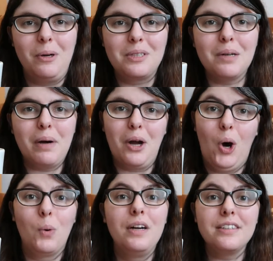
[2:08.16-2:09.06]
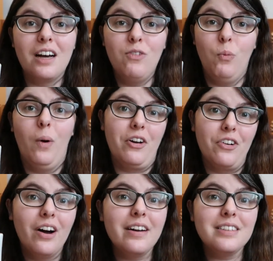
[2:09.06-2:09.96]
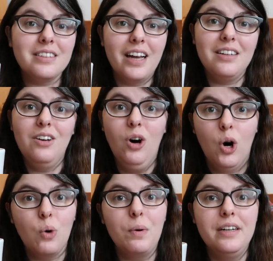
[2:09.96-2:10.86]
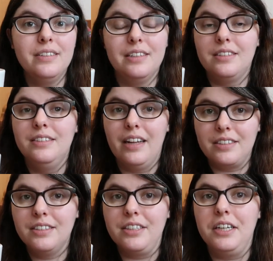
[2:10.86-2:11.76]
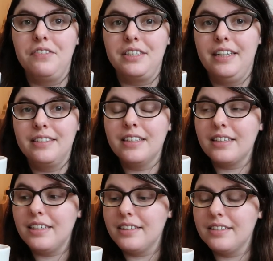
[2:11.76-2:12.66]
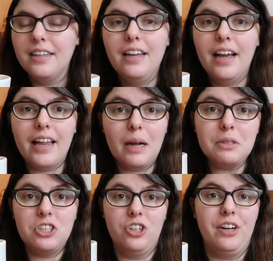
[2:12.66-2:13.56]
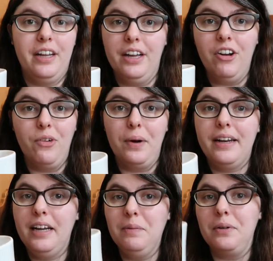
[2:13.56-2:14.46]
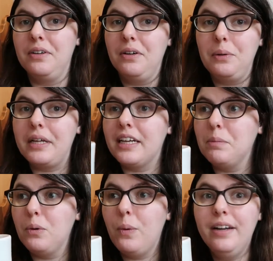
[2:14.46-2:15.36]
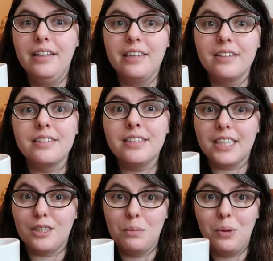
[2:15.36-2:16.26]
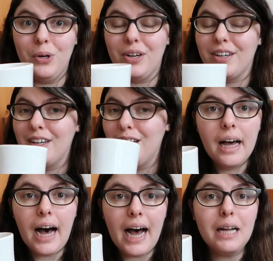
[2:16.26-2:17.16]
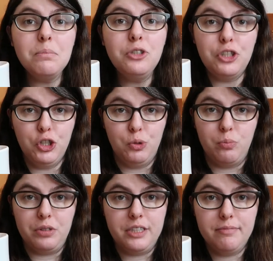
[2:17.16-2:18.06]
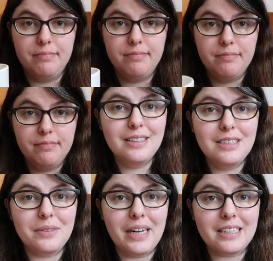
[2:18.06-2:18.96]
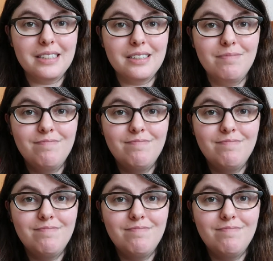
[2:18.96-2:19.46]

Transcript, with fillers: pro tip, I always have water on set. Always, it's necessary for tasting things. And I'm just chugging it already and we're only at number one and there's six more. I'm doomed. So next,